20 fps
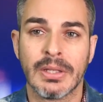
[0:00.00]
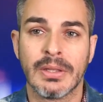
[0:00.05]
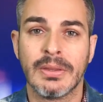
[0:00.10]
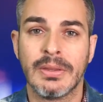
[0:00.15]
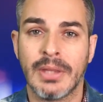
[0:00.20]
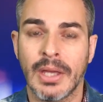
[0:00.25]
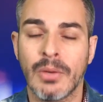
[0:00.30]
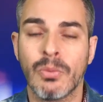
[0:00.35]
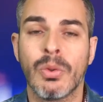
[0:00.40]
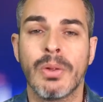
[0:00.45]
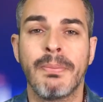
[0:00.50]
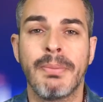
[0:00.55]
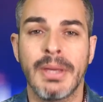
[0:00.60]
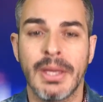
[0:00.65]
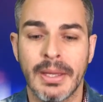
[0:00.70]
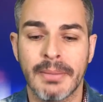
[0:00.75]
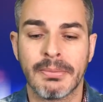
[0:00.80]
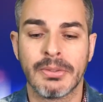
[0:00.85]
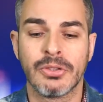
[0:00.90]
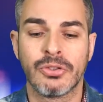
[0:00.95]
they will
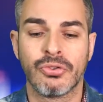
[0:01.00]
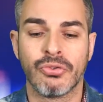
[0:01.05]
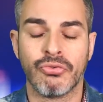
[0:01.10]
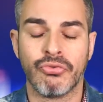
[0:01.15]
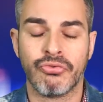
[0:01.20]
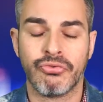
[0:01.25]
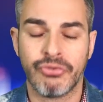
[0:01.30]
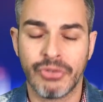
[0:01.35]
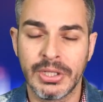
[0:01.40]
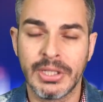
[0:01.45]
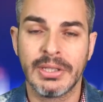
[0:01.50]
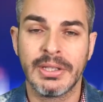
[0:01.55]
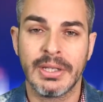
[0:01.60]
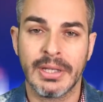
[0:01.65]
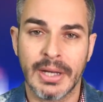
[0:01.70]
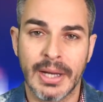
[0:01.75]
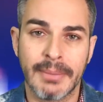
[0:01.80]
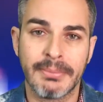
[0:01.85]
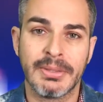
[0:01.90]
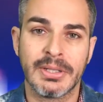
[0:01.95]
be able to really
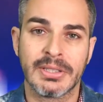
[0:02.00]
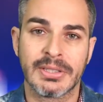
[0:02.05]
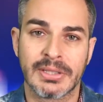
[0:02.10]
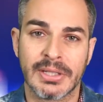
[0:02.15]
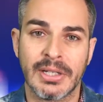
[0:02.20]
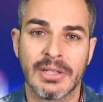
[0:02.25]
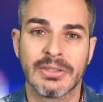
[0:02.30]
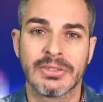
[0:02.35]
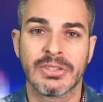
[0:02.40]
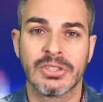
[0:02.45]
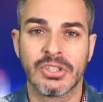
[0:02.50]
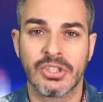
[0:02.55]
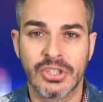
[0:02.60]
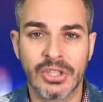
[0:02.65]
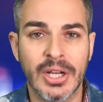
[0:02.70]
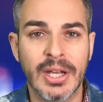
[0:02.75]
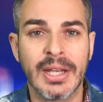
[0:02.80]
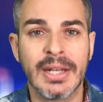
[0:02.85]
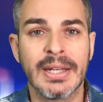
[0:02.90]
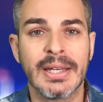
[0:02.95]
up their sales in
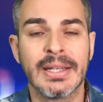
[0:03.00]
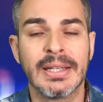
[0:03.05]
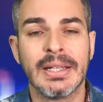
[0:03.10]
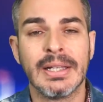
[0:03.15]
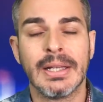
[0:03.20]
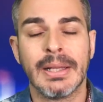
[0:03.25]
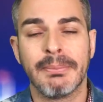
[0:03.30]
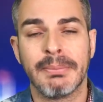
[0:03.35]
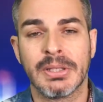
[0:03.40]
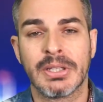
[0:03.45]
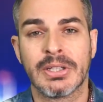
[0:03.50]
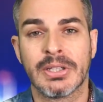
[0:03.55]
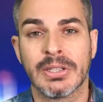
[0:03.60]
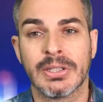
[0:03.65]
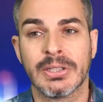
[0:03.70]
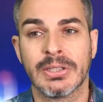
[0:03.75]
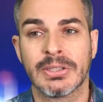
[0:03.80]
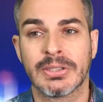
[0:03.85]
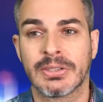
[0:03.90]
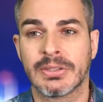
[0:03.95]
China
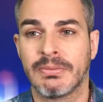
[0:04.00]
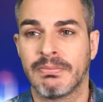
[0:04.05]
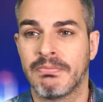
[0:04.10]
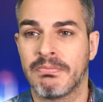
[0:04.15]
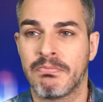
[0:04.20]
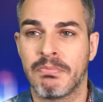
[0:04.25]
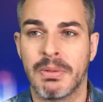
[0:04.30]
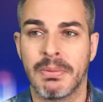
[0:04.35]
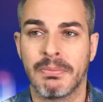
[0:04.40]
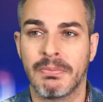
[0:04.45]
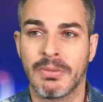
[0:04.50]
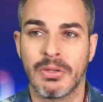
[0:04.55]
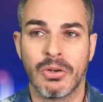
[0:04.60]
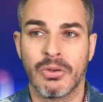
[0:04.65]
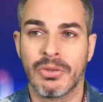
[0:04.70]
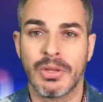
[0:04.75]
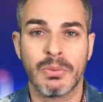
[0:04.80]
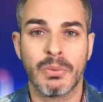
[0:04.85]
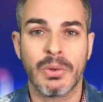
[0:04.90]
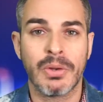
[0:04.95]
because you
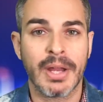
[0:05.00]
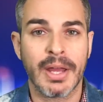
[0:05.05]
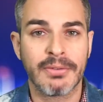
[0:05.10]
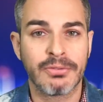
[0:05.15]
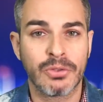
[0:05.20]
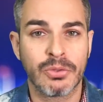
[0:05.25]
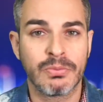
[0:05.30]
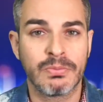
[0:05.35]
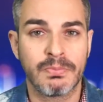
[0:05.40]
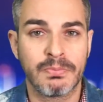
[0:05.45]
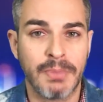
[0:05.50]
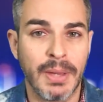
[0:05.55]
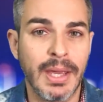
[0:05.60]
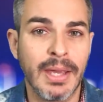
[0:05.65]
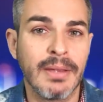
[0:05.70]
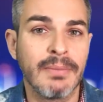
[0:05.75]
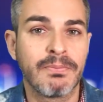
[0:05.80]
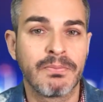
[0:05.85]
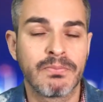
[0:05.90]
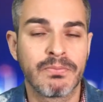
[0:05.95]
know they won't have to
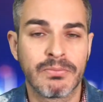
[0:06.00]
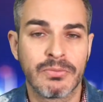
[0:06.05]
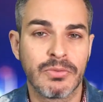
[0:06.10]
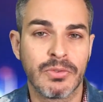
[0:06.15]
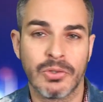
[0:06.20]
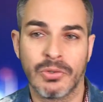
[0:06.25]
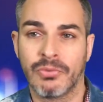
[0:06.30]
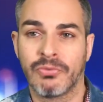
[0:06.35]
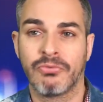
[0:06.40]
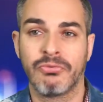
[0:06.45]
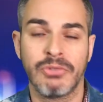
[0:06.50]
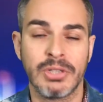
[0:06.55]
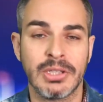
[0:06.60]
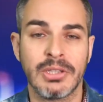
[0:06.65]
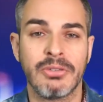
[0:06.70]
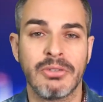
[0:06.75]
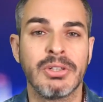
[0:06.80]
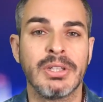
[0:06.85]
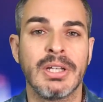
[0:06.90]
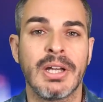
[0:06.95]
pay you know
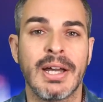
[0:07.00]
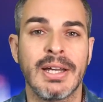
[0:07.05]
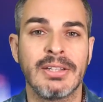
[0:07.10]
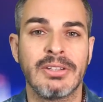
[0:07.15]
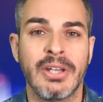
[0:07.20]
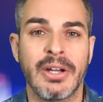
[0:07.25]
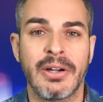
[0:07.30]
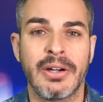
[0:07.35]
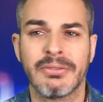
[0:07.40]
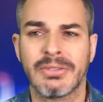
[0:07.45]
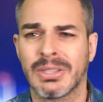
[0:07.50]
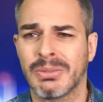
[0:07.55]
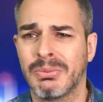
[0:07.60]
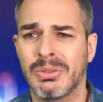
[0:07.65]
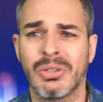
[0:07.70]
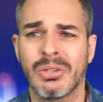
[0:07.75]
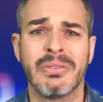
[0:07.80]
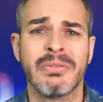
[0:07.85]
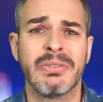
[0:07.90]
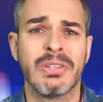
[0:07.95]
really really high tariffs and we
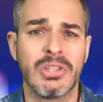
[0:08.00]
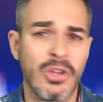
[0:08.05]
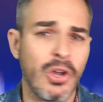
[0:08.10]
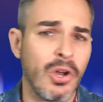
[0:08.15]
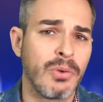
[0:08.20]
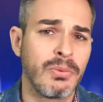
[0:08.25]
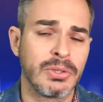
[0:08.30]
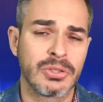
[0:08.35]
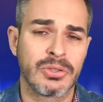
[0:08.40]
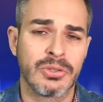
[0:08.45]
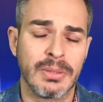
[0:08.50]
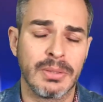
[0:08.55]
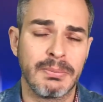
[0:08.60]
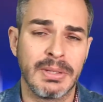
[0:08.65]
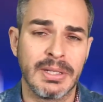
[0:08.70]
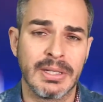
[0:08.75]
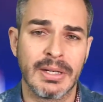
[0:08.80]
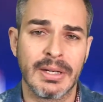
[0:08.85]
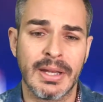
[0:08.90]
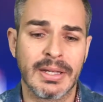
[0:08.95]
don't even know what's going to be
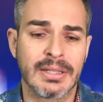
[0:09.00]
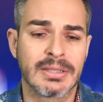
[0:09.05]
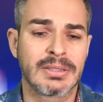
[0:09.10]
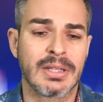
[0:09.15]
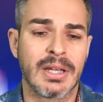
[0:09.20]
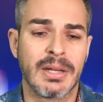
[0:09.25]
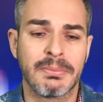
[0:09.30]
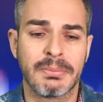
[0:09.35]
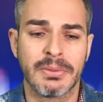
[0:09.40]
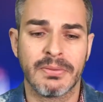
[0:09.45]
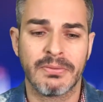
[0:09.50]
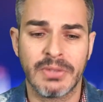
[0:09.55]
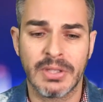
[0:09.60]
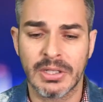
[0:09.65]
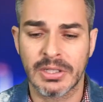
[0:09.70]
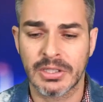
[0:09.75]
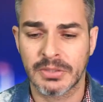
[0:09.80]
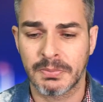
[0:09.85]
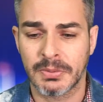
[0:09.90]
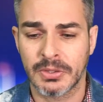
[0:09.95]
in the next couple of
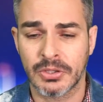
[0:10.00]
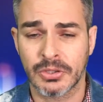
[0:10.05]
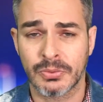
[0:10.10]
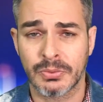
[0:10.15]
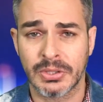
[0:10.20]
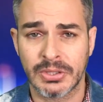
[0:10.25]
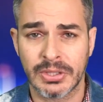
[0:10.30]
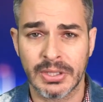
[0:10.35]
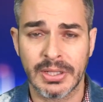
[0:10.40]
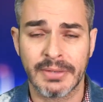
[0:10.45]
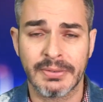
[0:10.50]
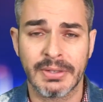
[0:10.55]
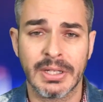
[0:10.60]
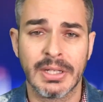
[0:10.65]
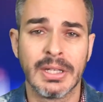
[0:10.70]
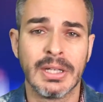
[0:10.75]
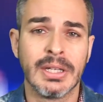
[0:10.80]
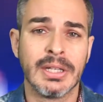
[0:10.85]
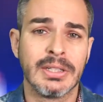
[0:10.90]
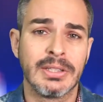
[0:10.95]
years because we still have a
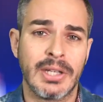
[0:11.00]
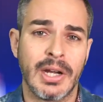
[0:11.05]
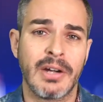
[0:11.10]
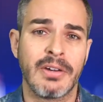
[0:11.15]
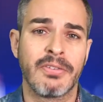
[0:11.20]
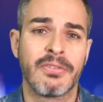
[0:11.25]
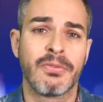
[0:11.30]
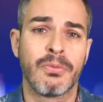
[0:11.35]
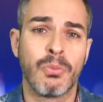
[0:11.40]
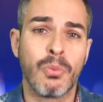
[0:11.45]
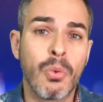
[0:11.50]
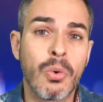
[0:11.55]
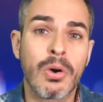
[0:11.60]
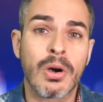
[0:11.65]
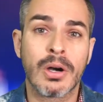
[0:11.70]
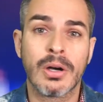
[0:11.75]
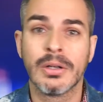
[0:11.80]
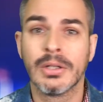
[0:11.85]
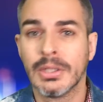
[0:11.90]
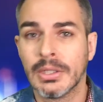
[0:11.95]
tariff
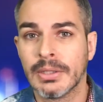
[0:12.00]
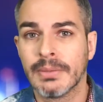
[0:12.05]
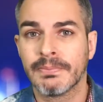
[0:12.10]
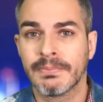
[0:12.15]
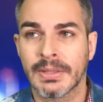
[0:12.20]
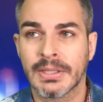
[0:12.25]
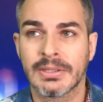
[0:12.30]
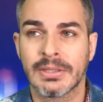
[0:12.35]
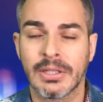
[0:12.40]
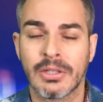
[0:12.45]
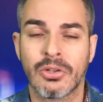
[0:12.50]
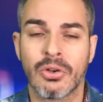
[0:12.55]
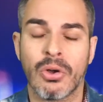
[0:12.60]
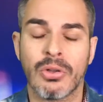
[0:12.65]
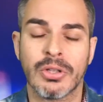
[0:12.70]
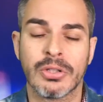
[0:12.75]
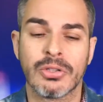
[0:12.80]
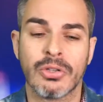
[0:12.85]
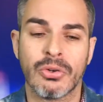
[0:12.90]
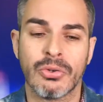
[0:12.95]
war as they call
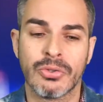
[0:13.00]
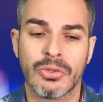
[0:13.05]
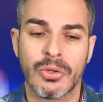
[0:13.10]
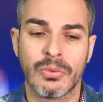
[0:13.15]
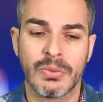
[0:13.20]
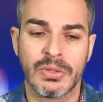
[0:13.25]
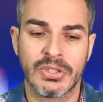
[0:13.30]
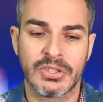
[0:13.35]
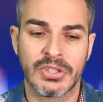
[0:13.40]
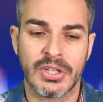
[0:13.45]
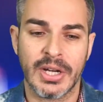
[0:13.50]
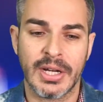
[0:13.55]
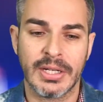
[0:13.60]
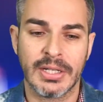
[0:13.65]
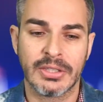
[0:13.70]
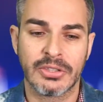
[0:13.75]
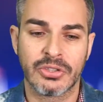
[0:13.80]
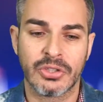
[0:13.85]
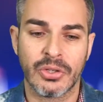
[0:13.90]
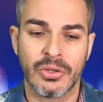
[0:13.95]
it going on with
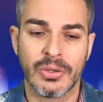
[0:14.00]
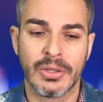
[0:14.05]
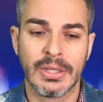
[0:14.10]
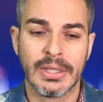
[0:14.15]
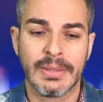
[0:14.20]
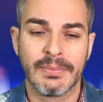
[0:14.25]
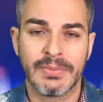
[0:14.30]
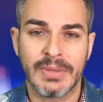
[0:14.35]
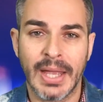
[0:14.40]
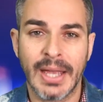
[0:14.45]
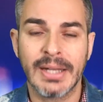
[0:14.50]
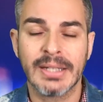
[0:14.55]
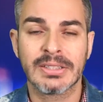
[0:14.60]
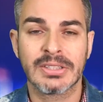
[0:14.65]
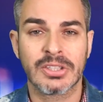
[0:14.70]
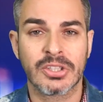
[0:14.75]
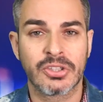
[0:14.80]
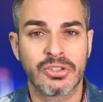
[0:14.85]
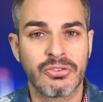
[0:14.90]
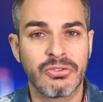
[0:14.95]
China so that is
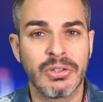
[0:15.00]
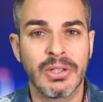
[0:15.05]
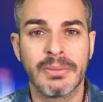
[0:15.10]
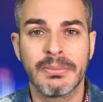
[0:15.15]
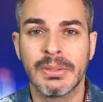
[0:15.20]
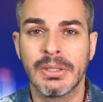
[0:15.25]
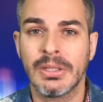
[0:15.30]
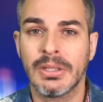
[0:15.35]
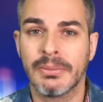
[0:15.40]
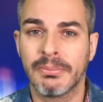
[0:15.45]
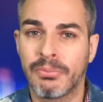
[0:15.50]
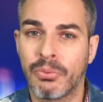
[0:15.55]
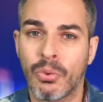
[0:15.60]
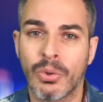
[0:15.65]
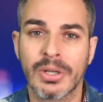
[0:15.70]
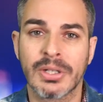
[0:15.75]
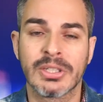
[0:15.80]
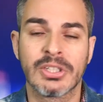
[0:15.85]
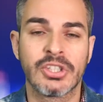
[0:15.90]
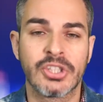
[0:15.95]
extremely
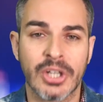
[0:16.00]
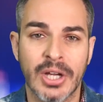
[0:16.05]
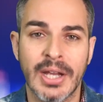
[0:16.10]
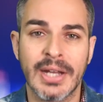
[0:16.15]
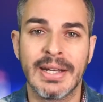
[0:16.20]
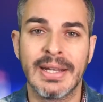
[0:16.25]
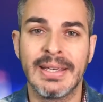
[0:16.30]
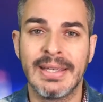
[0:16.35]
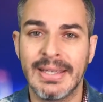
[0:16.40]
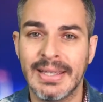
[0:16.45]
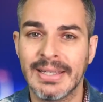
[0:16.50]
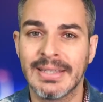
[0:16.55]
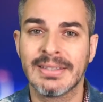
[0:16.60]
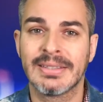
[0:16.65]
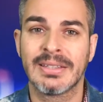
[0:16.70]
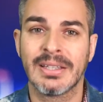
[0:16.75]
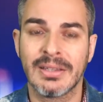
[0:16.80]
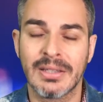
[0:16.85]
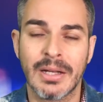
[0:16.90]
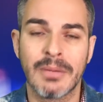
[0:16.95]
important China is
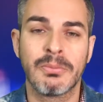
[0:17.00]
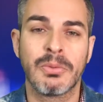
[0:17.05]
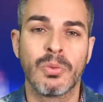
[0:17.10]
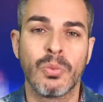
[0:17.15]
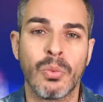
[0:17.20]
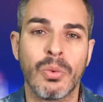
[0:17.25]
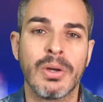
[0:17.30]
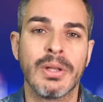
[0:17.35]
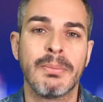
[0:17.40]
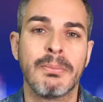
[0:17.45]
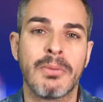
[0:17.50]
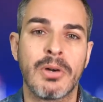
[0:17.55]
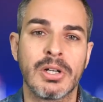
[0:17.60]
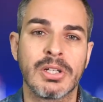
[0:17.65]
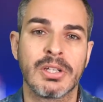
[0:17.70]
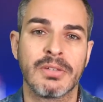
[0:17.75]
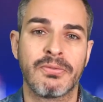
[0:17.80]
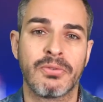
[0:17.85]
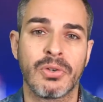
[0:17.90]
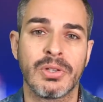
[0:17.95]
the number one
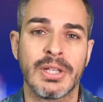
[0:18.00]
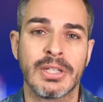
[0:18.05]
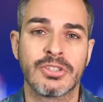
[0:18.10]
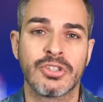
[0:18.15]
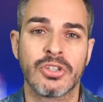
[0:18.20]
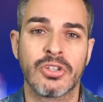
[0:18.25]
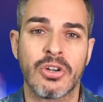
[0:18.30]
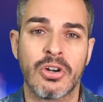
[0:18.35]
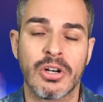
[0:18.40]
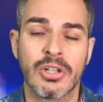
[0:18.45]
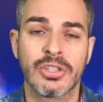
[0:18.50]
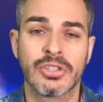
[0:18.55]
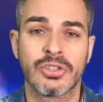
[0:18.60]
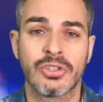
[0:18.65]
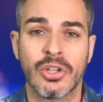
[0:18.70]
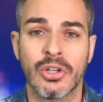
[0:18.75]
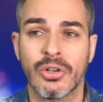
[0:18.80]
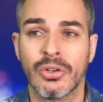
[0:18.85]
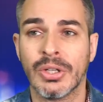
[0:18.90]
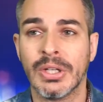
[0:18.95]
market for electric cars
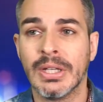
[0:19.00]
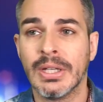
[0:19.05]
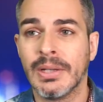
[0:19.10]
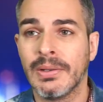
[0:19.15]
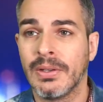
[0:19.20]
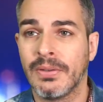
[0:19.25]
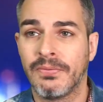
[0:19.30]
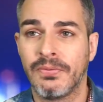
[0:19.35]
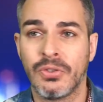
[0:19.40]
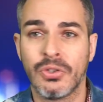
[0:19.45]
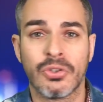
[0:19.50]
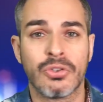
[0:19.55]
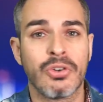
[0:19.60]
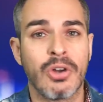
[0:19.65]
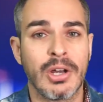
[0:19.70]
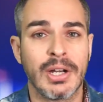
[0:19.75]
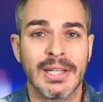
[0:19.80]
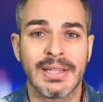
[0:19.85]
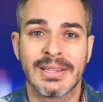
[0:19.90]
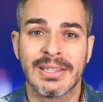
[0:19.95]
so if you're
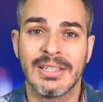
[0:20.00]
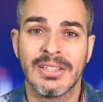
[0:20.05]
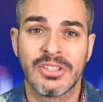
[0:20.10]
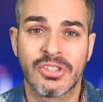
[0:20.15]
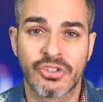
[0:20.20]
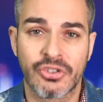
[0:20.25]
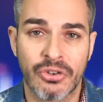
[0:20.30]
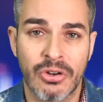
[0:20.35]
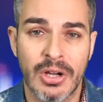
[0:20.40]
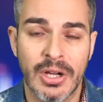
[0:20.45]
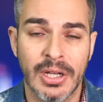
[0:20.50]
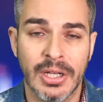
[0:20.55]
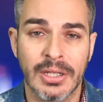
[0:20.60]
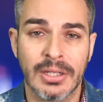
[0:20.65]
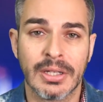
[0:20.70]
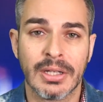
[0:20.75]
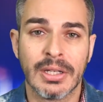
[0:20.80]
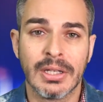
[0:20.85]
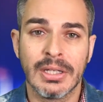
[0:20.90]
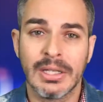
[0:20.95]
not at least
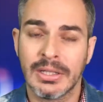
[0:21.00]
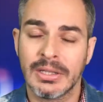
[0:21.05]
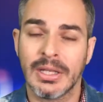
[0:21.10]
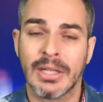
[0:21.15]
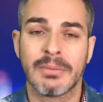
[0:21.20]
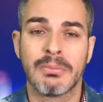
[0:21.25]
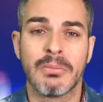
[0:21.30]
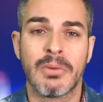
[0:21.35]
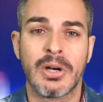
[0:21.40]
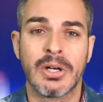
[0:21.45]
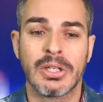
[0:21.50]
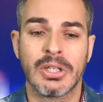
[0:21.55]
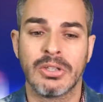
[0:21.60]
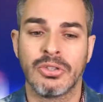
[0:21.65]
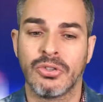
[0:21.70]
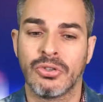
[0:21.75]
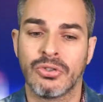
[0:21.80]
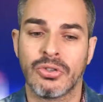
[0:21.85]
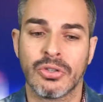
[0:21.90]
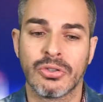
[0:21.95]
trying in that market
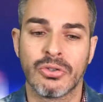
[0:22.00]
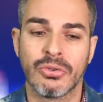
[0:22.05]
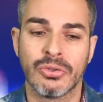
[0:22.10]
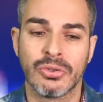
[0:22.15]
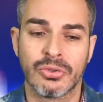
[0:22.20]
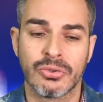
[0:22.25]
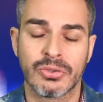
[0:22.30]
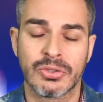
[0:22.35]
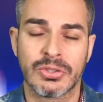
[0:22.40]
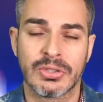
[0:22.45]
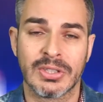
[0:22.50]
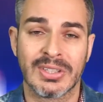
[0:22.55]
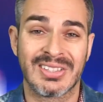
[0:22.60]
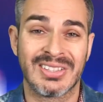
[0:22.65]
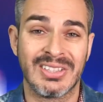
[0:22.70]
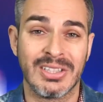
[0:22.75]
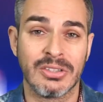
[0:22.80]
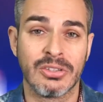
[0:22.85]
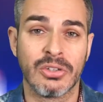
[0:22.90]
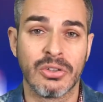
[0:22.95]
you're not going to
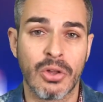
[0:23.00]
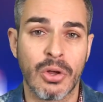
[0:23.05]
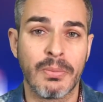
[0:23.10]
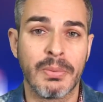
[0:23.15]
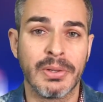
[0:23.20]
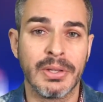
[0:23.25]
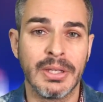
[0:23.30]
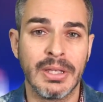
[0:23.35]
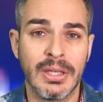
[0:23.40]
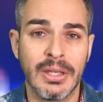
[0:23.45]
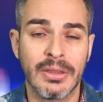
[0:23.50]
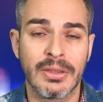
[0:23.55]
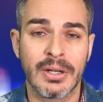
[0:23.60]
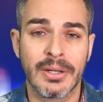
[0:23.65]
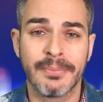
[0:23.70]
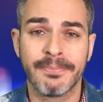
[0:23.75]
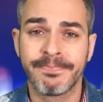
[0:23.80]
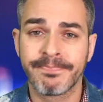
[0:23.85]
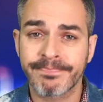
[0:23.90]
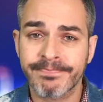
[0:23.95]
succeed globally
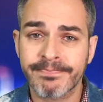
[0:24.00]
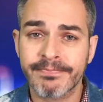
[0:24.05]
either